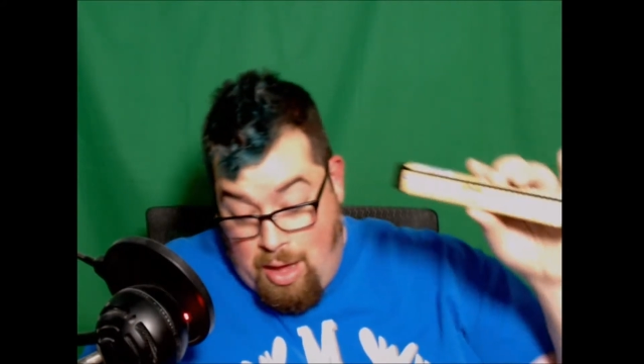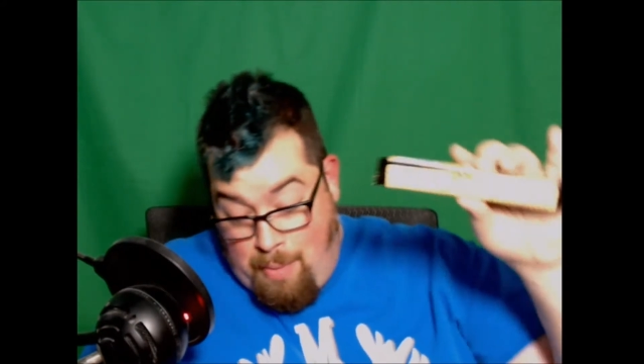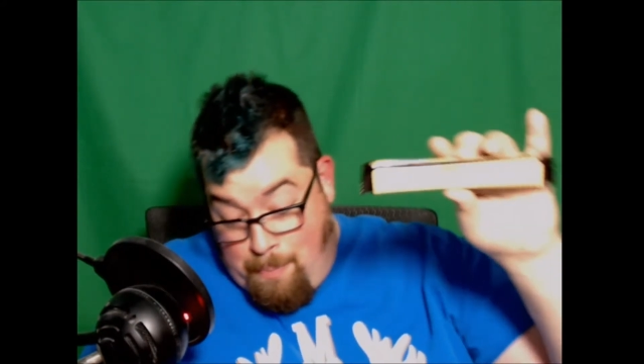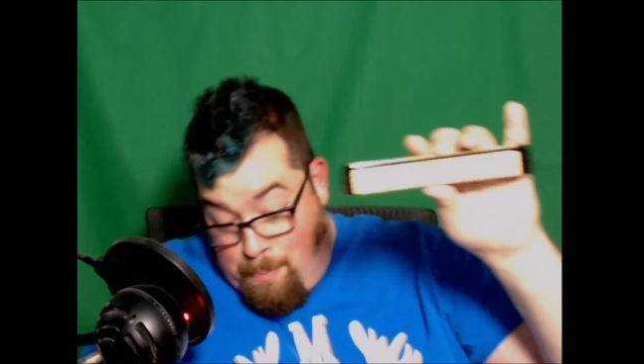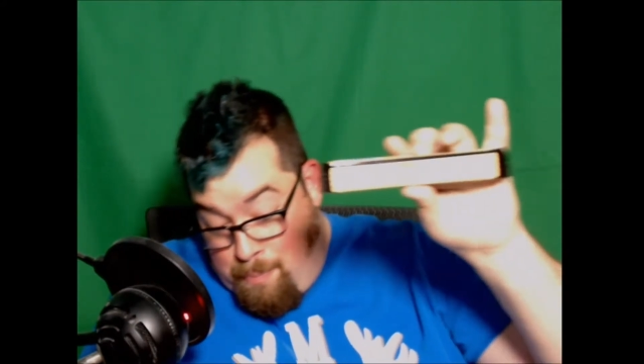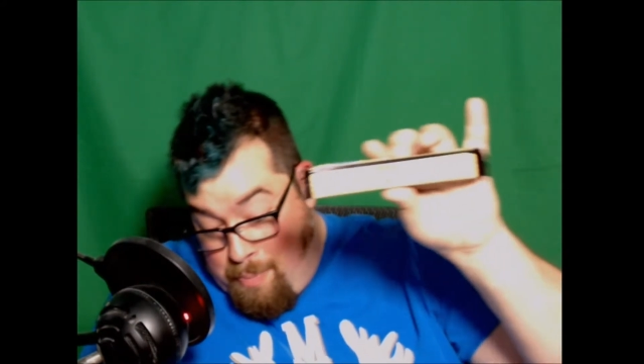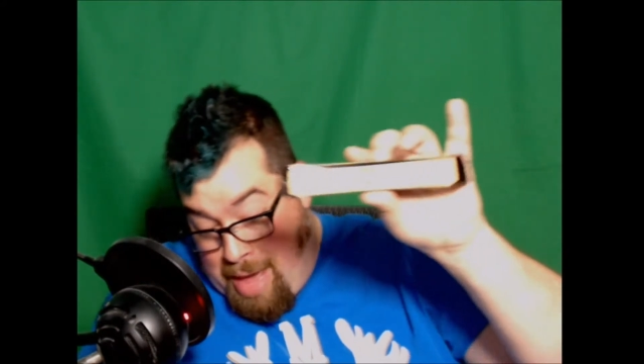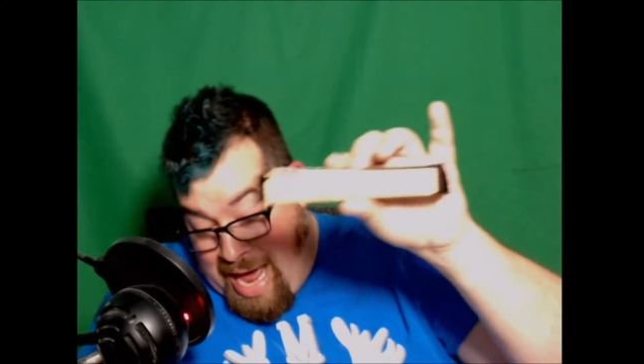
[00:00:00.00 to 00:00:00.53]

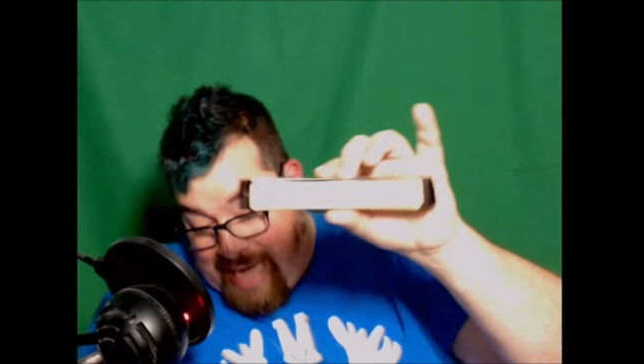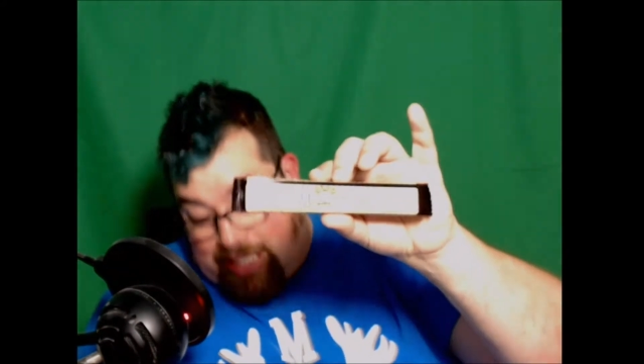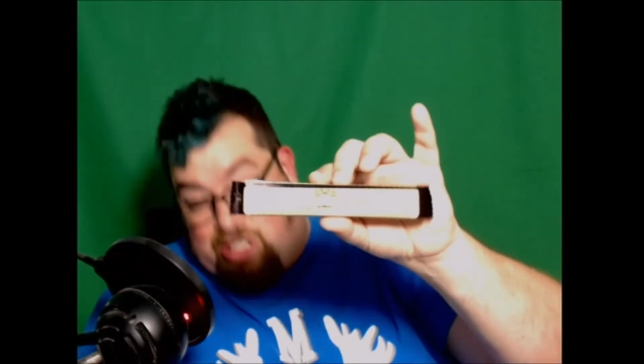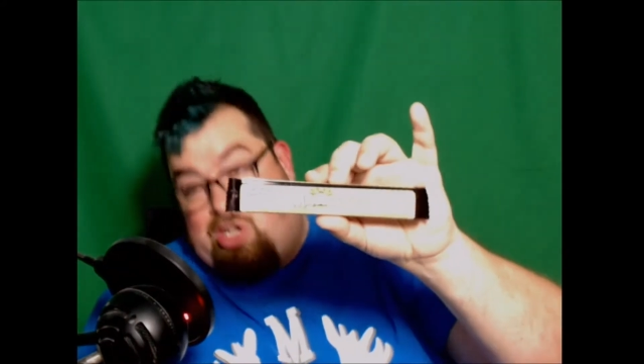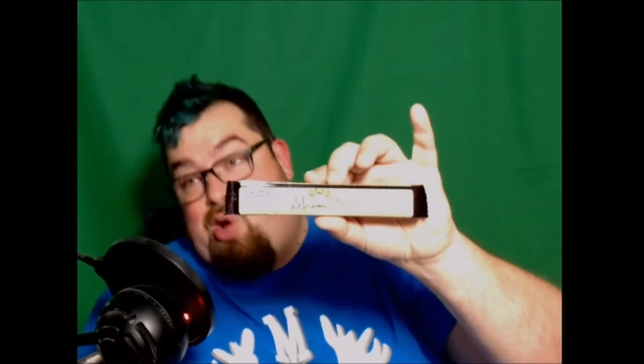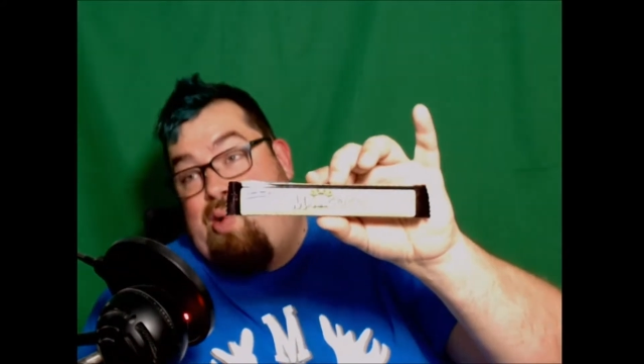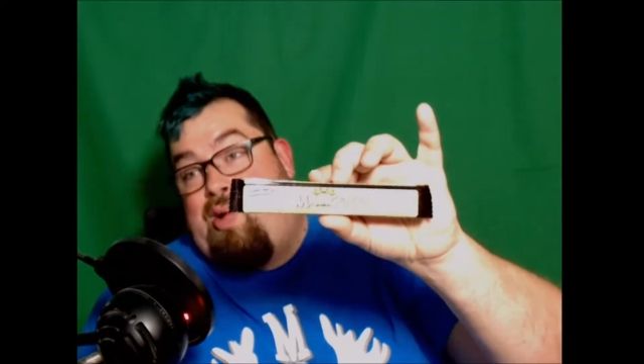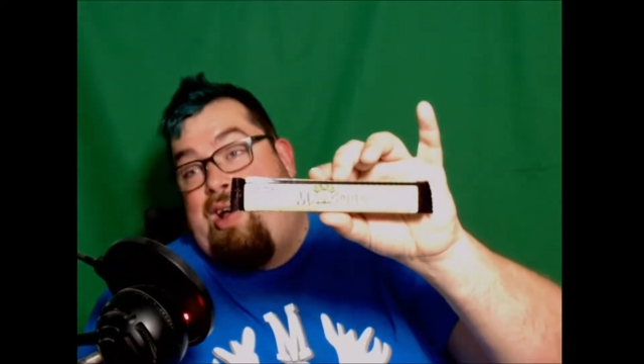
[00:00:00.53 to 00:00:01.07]
Max
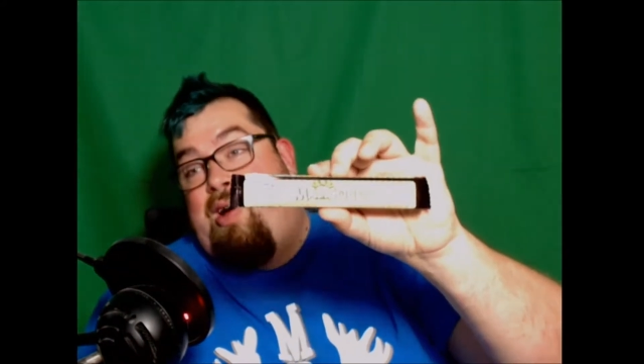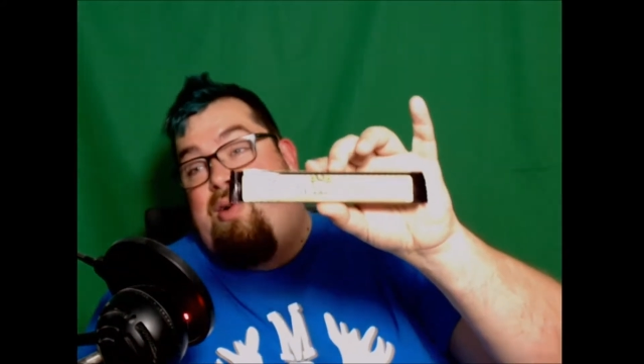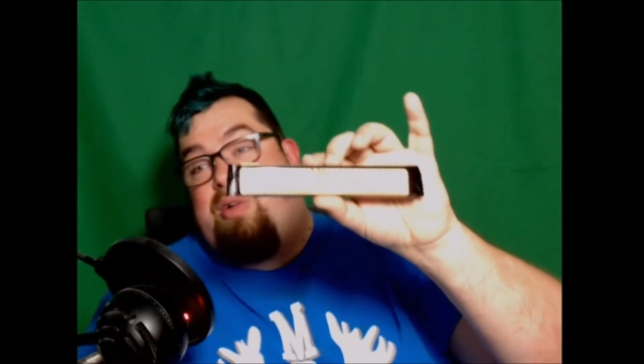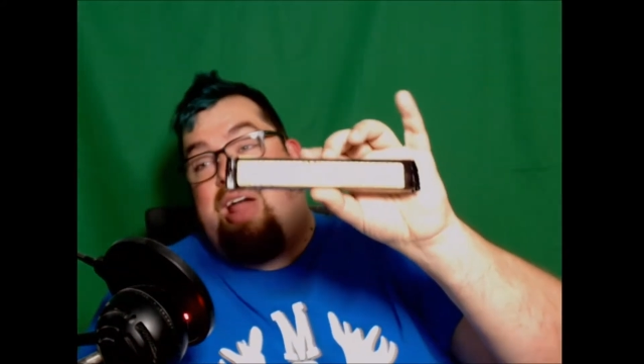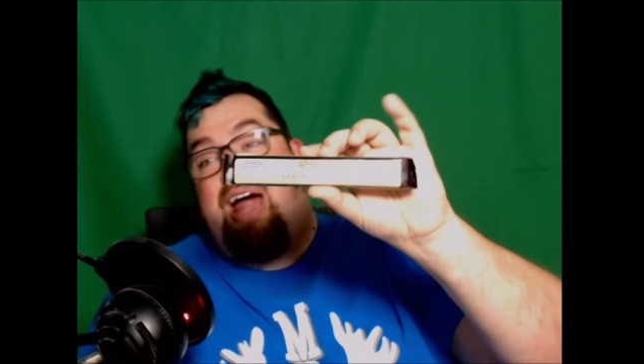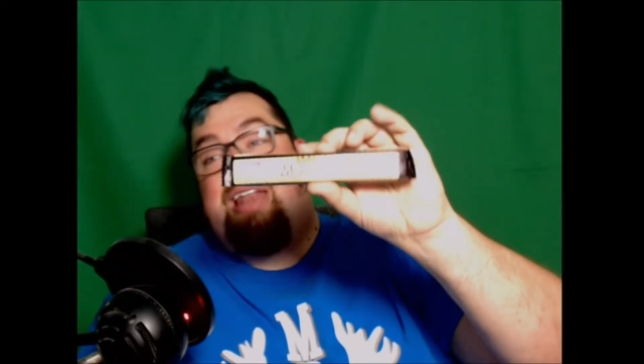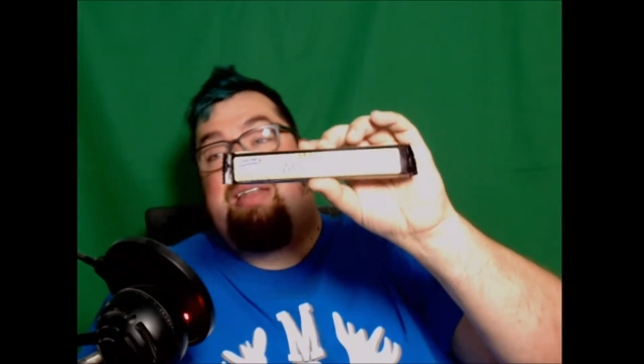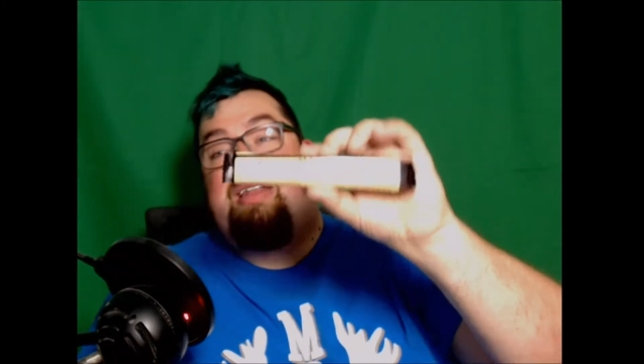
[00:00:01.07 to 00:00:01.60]
Coco,
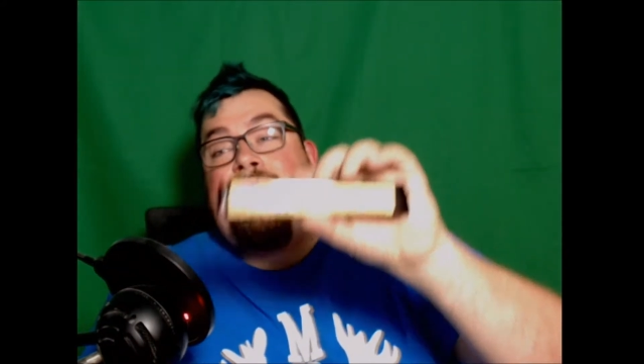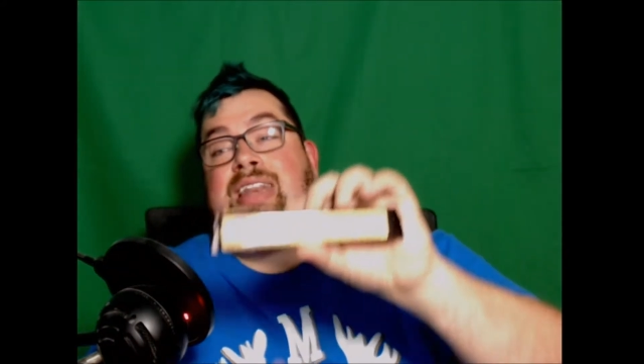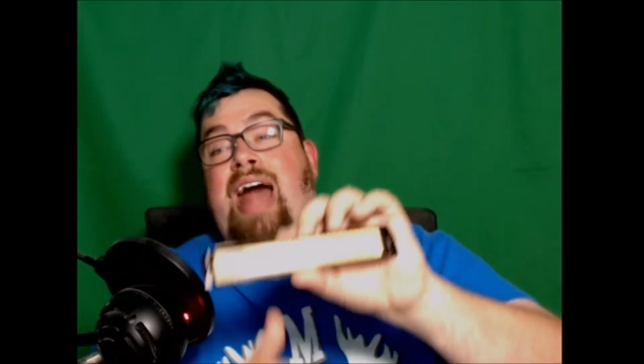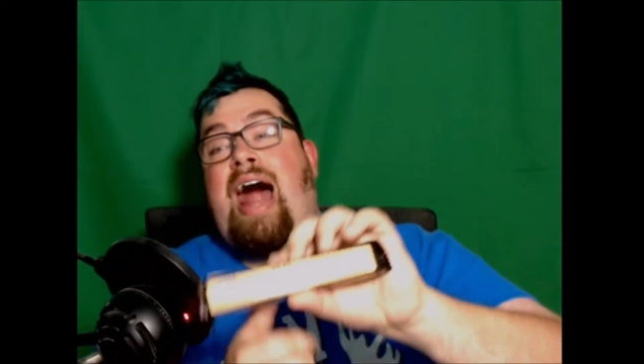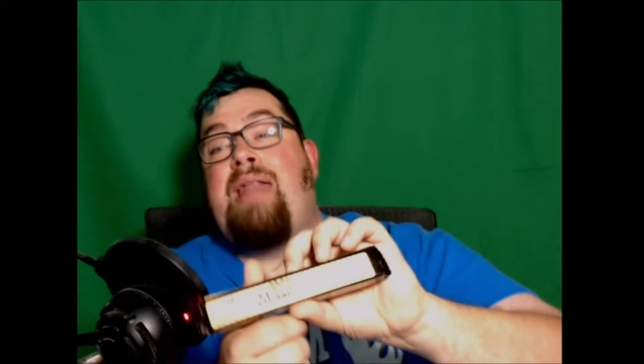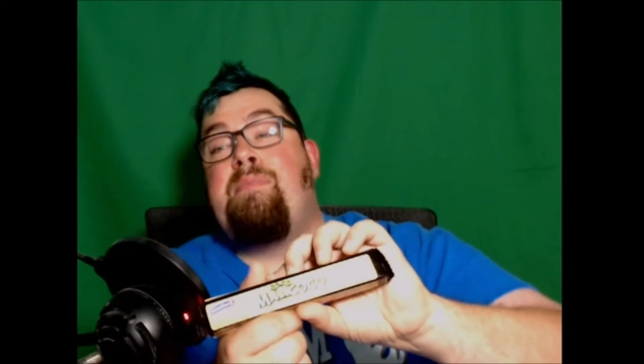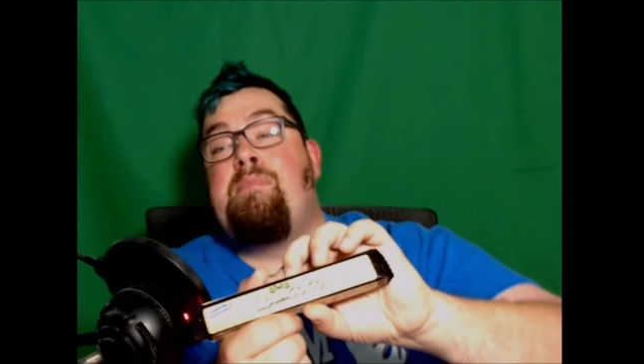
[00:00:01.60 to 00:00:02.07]
not not